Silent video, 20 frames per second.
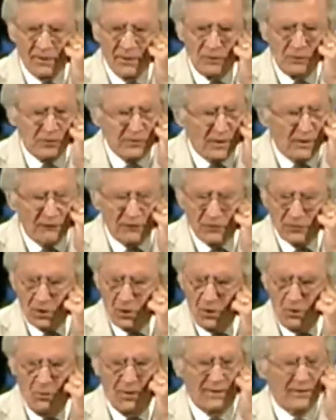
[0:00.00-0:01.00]
You'll never
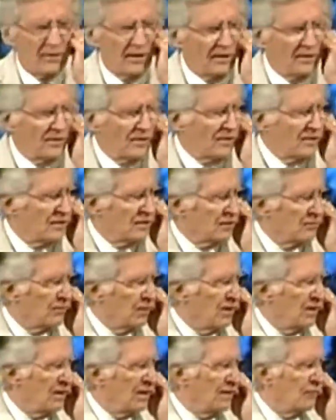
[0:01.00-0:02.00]
know what they did to
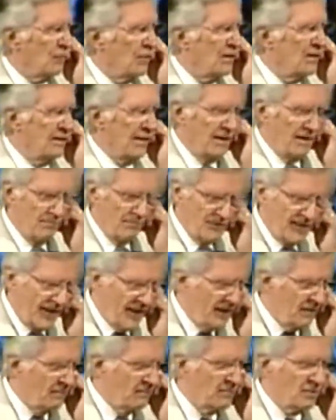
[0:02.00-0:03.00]
me. And we name
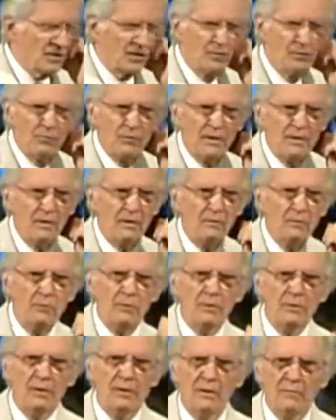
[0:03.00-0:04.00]
names and we,
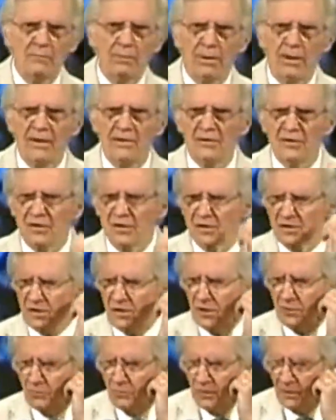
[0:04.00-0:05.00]
we name
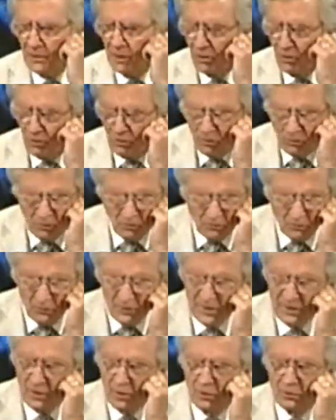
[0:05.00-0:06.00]
places and we go,
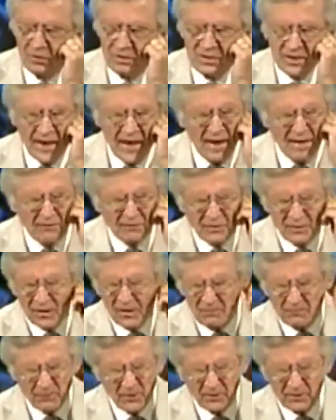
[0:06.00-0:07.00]
we go down
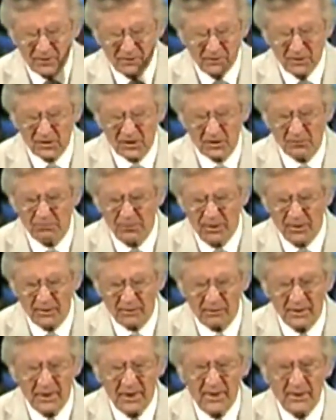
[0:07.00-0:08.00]
deep into this
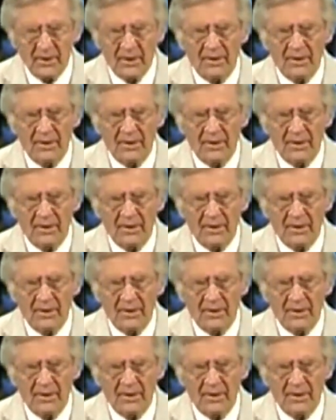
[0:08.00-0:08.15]
pit.